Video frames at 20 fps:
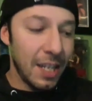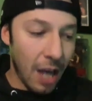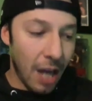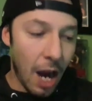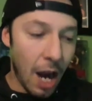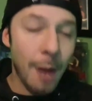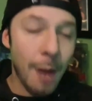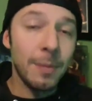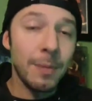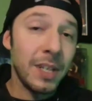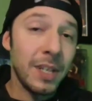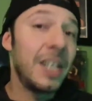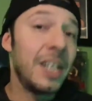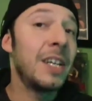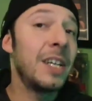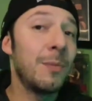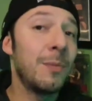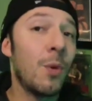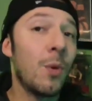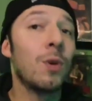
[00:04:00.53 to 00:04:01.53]
I'm
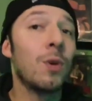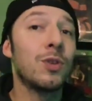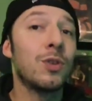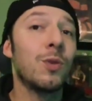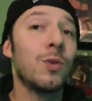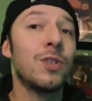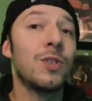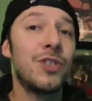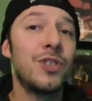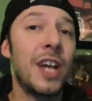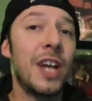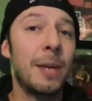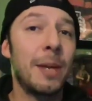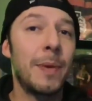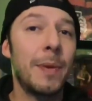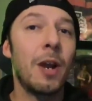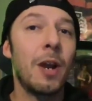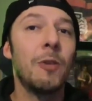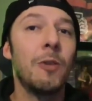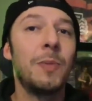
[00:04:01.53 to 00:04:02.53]
leaning more towards Jack
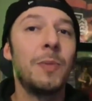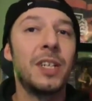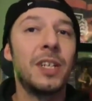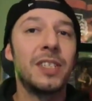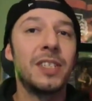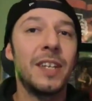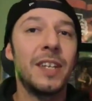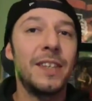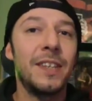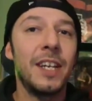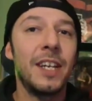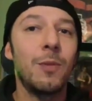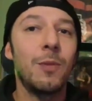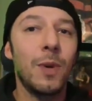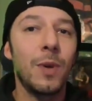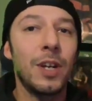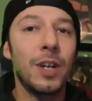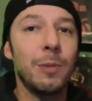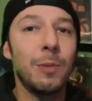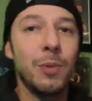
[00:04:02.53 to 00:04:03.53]
Perry because I think
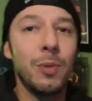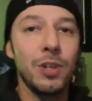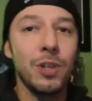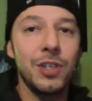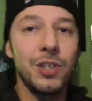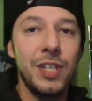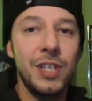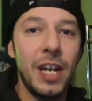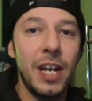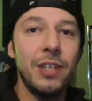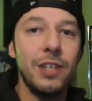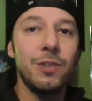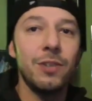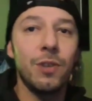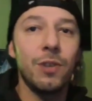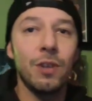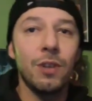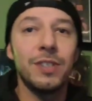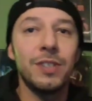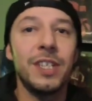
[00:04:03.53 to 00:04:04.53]
we're going to push Daniel
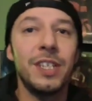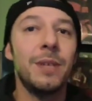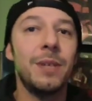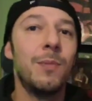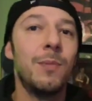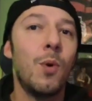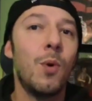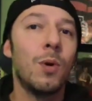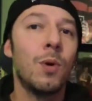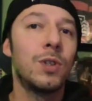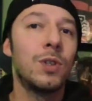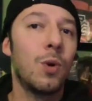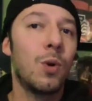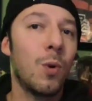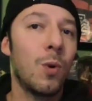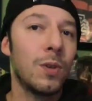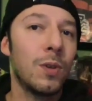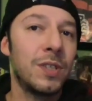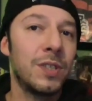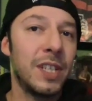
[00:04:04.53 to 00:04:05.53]
Garcia more
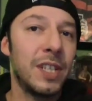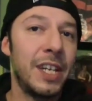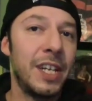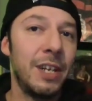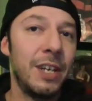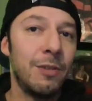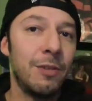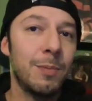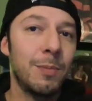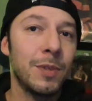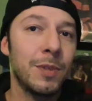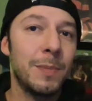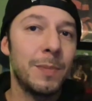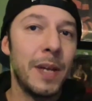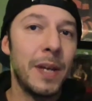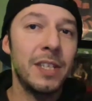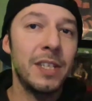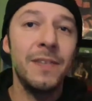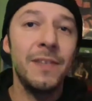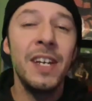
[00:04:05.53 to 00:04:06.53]
towards the heel
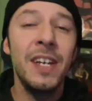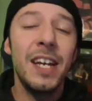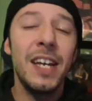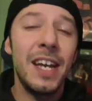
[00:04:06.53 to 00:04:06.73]
perspective.